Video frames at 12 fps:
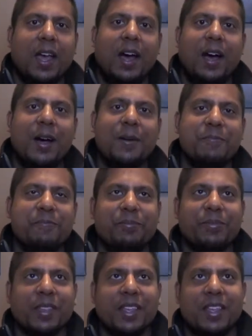
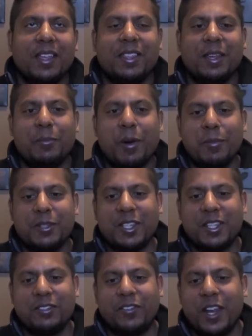The purpose
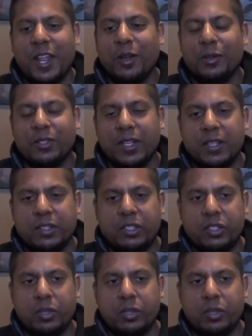of these videos is